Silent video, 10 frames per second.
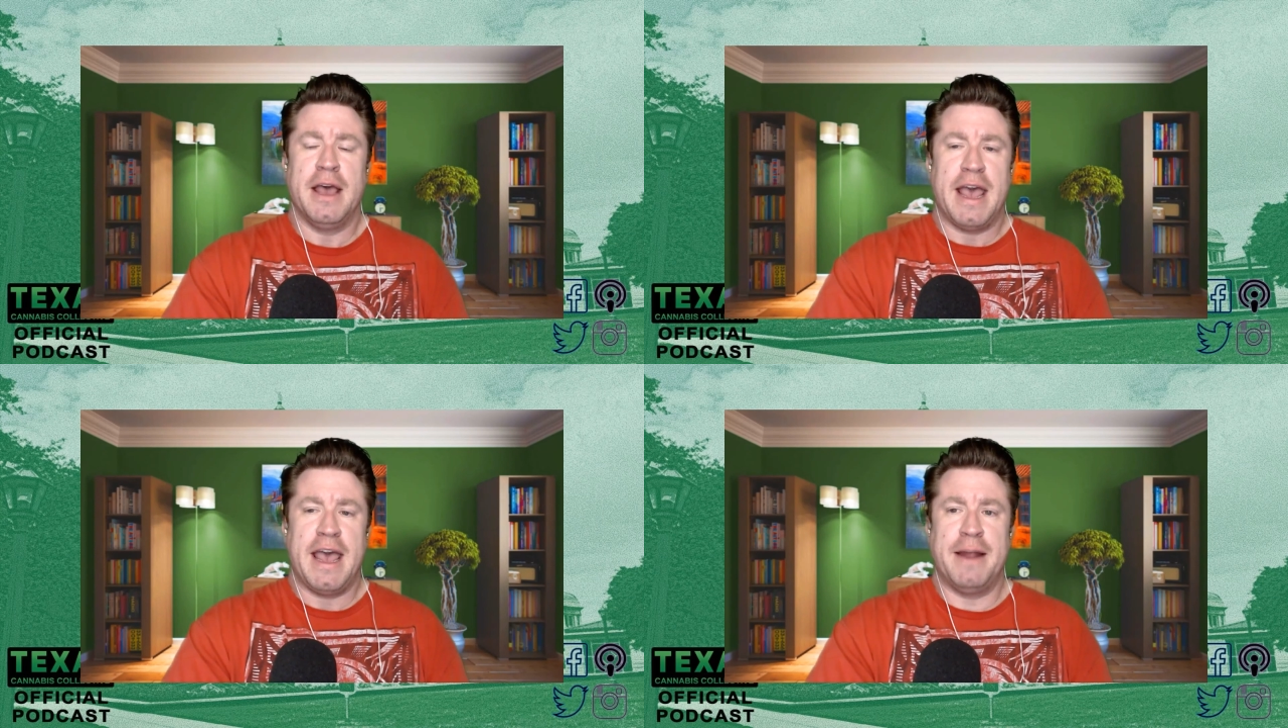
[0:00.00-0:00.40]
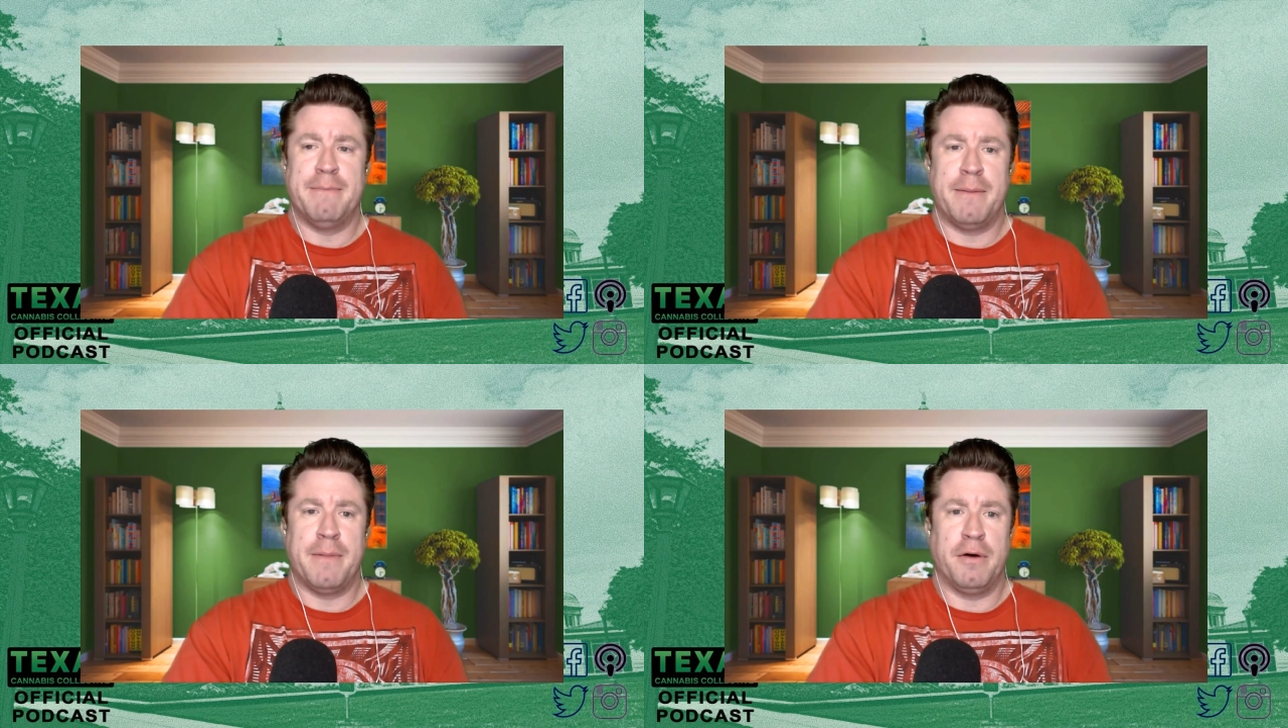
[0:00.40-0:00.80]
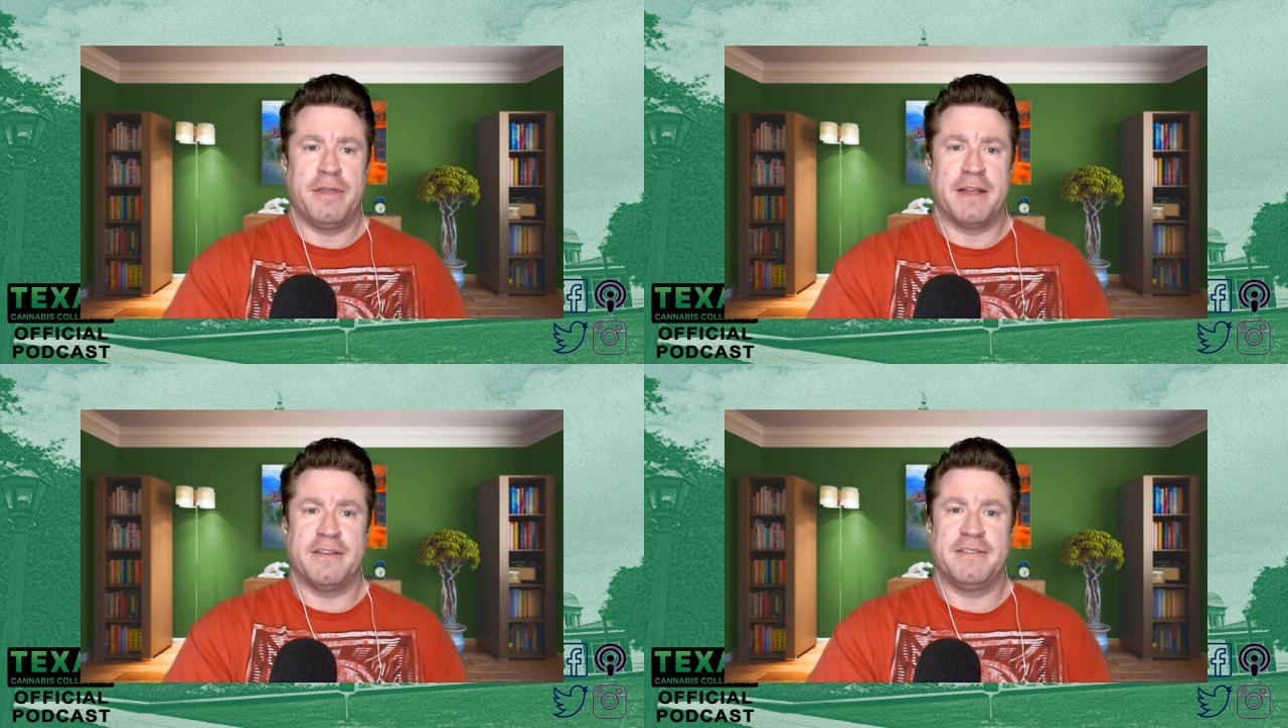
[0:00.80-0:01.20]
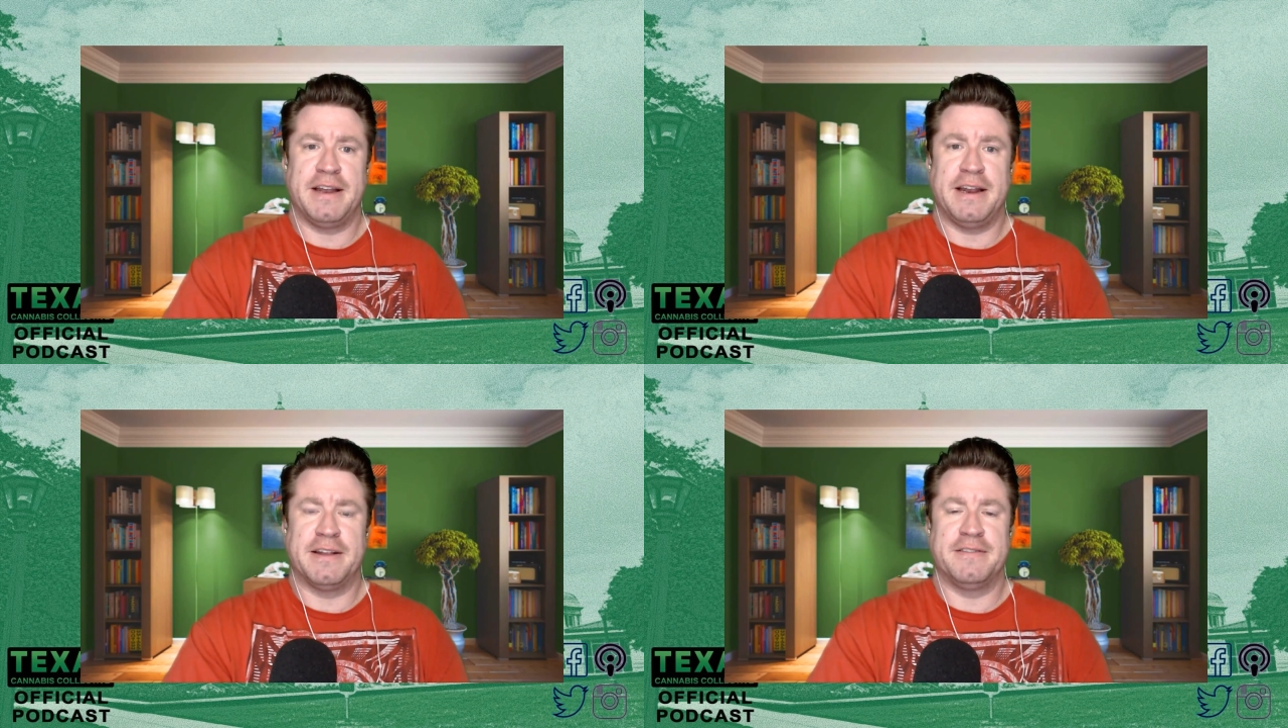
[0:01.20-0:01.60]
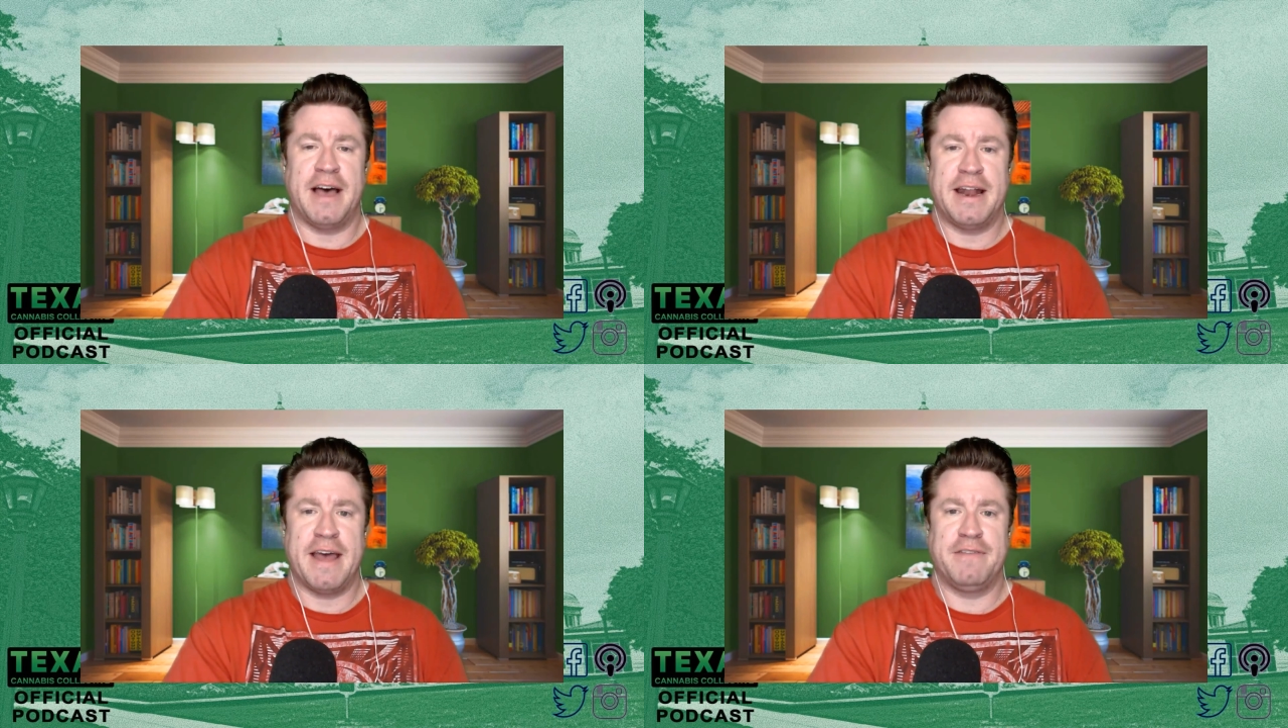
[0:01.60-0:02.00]
in a memo that the city does
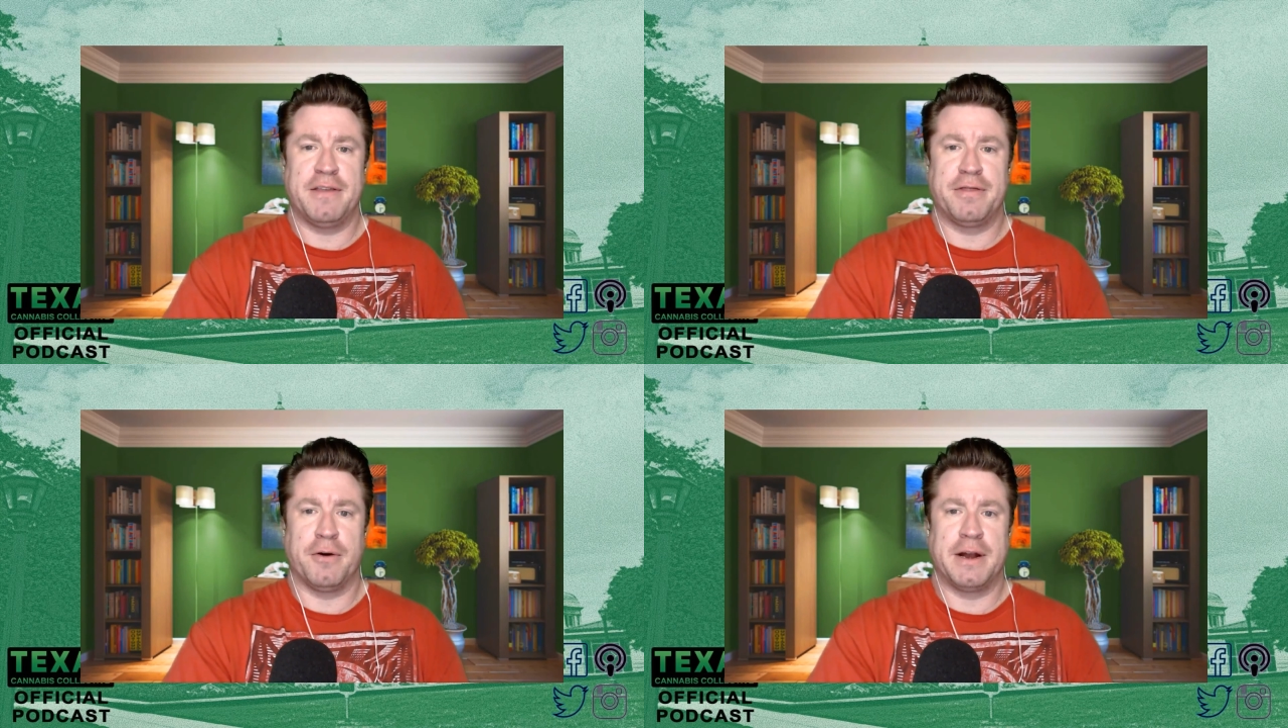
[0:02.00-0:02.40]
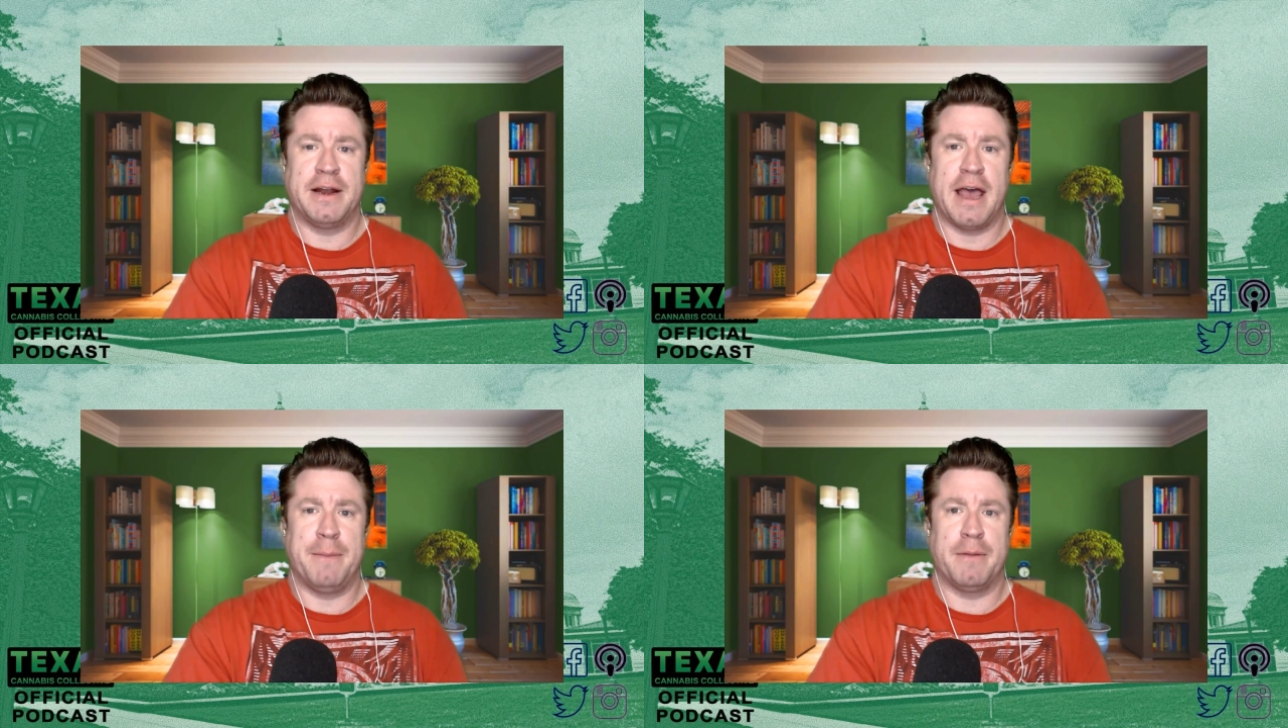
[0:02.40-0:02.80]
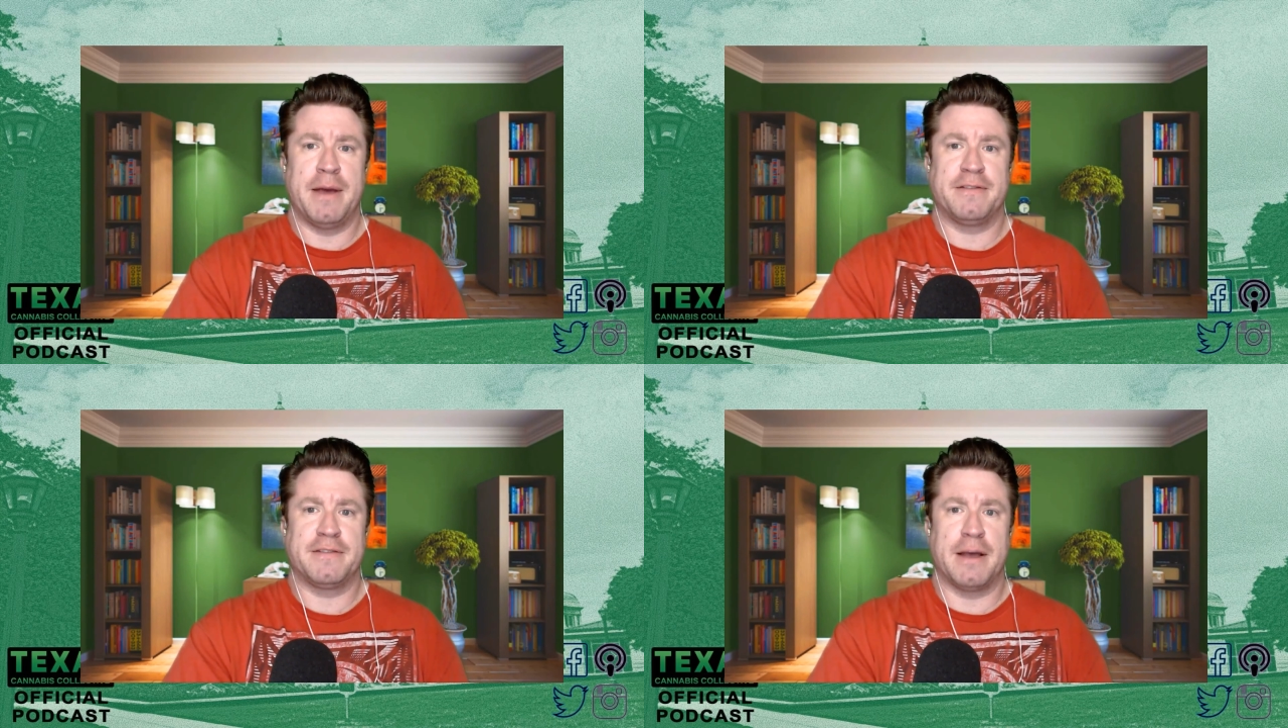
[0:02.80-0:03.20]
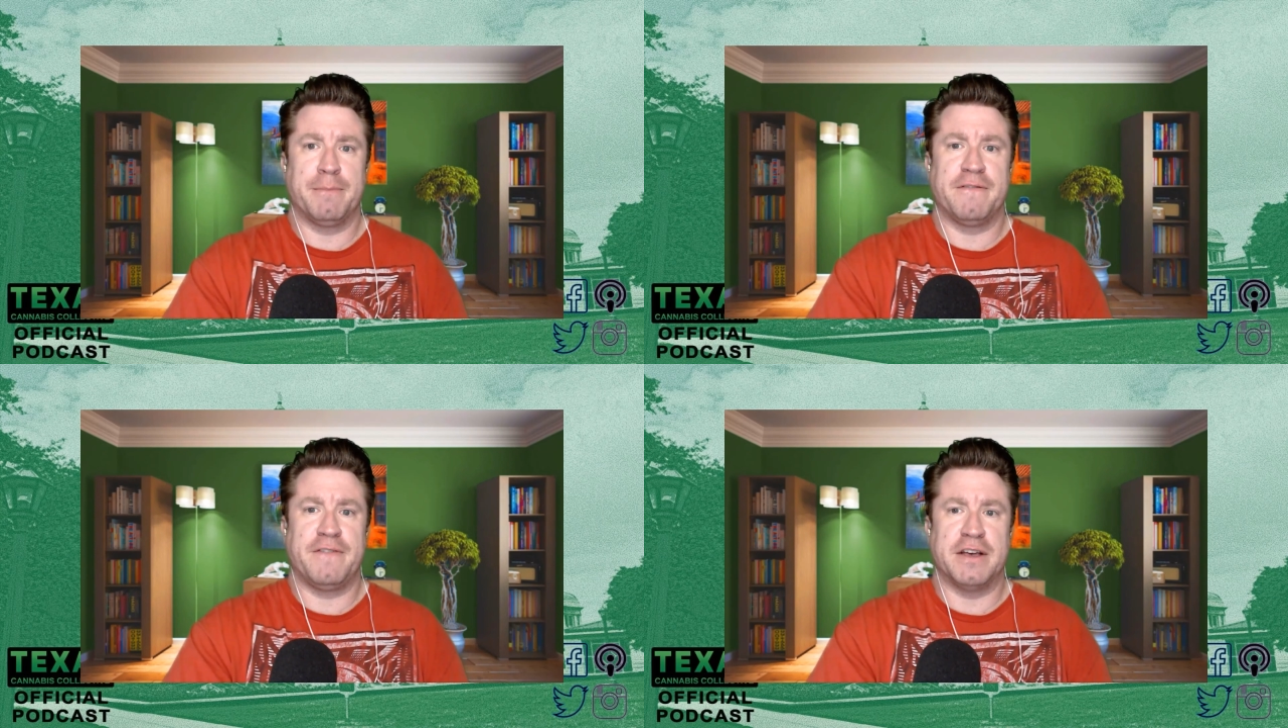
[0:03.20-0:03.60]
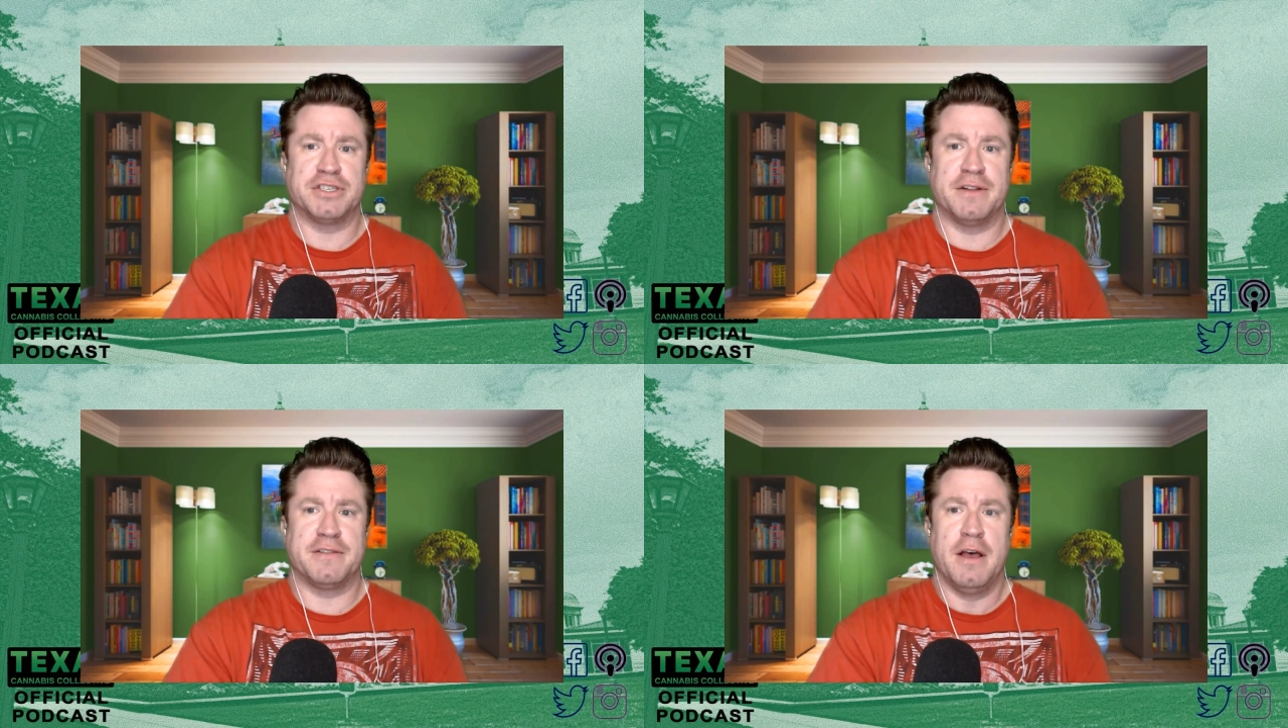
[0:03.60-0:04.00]
not have the authority to implement some
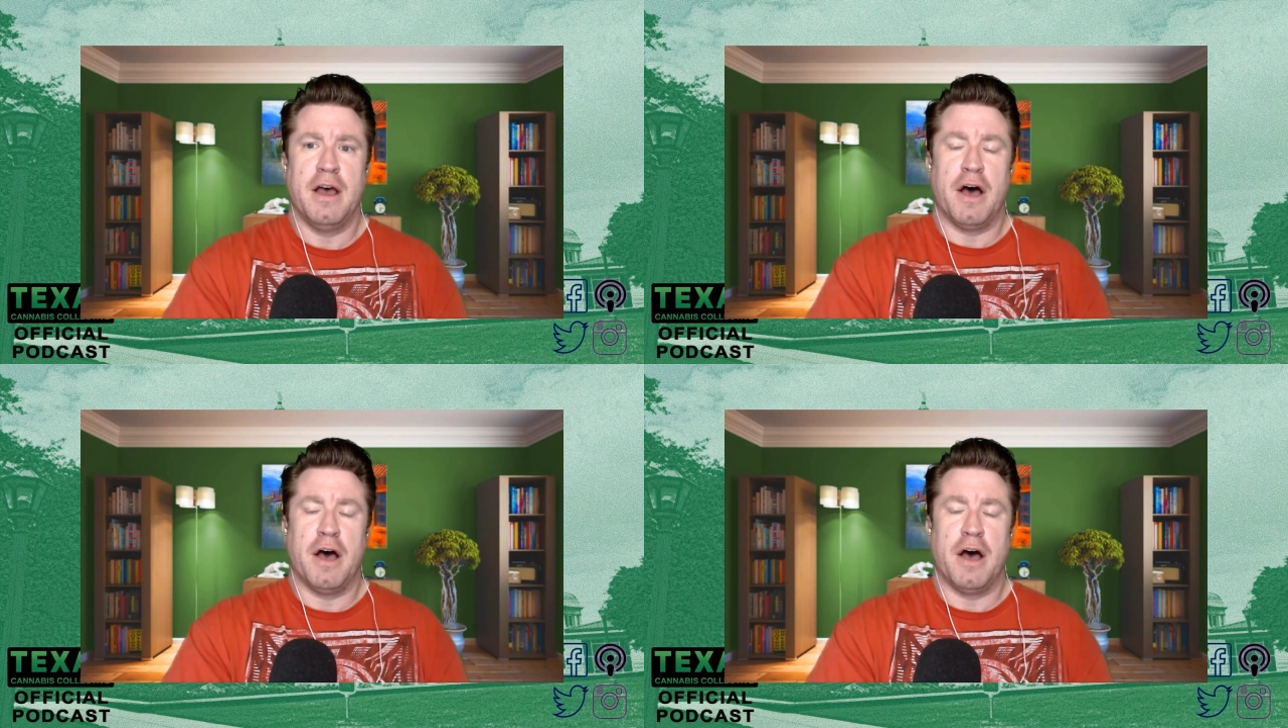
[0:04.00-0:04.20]
provisions